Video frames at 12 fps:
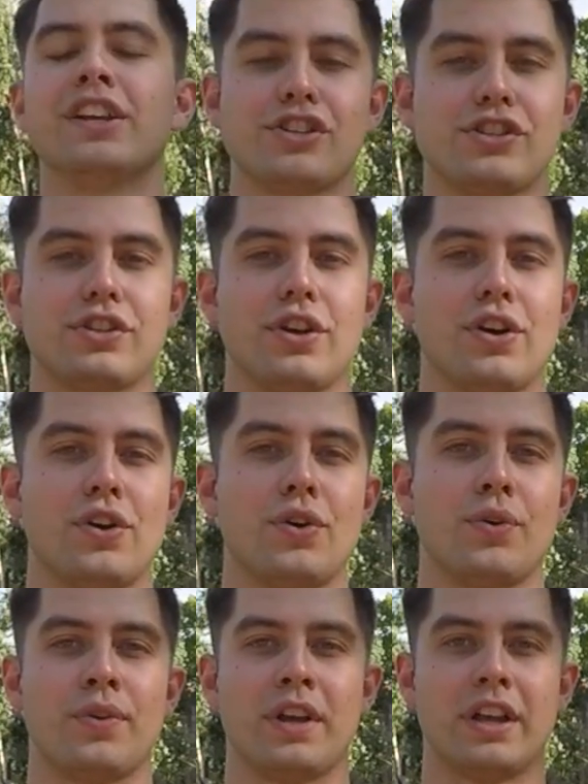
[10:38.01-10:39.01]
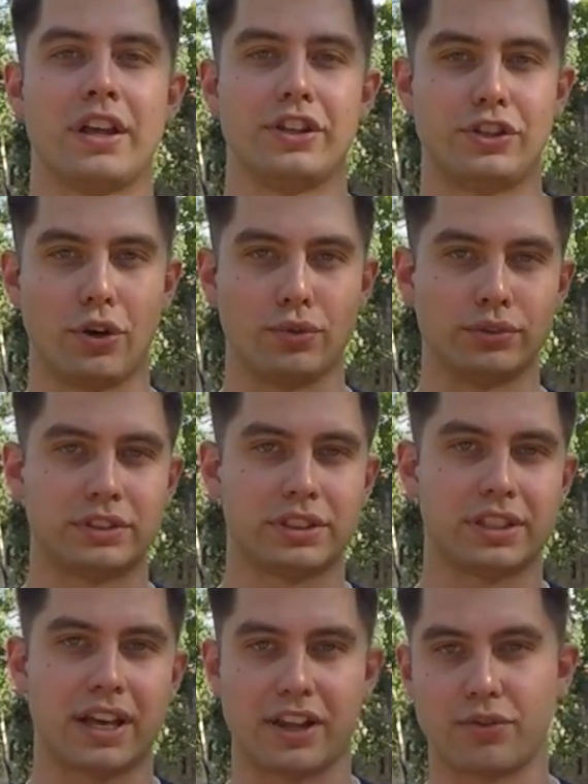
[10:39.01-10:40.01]
So don't
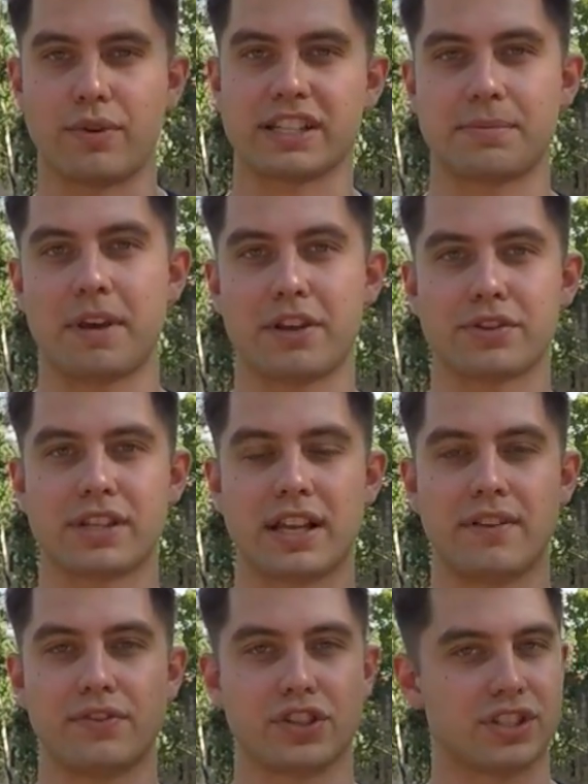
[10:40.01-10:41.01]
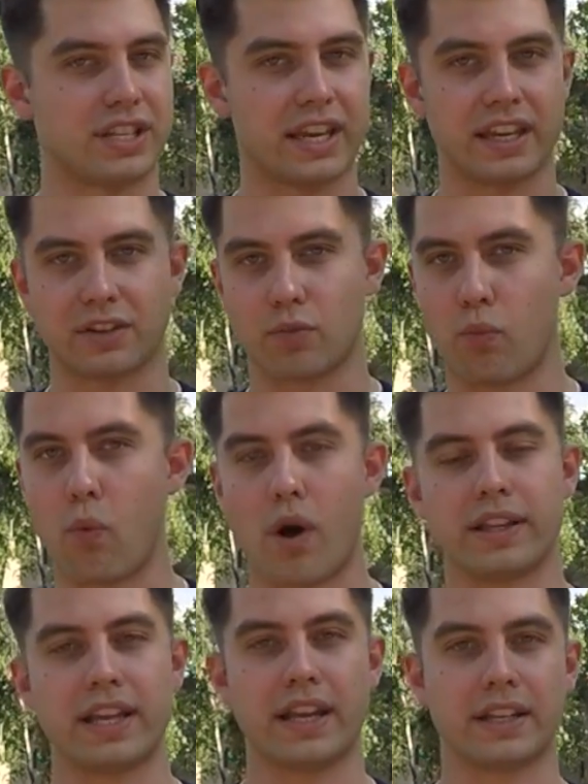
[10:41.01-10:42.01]
underestimate yourself. Just take it
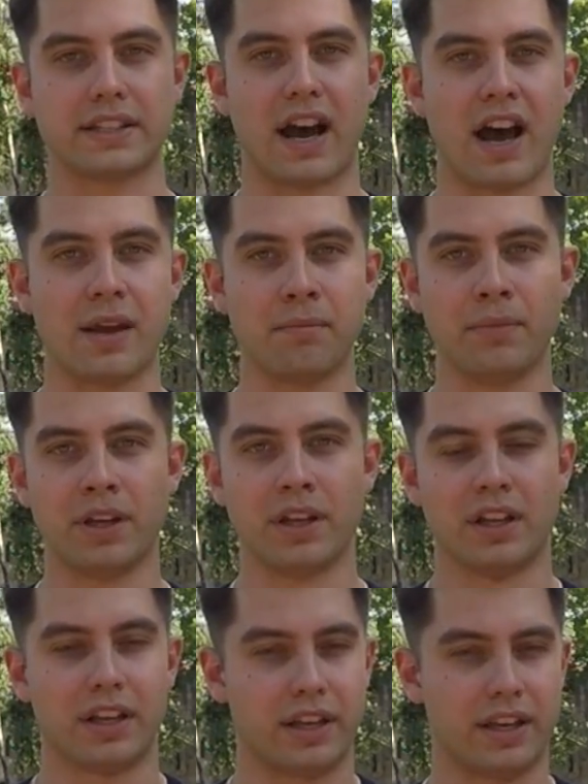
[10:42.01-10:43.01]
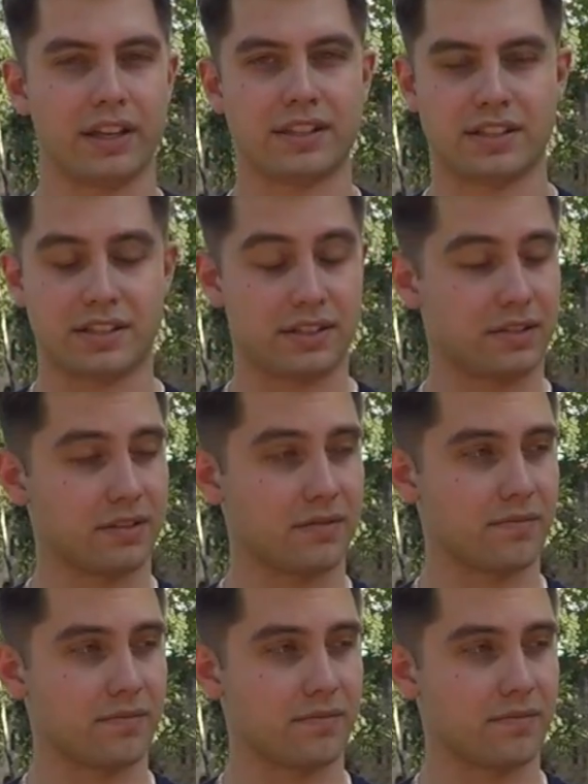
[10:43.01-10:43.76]
one day at a time. It's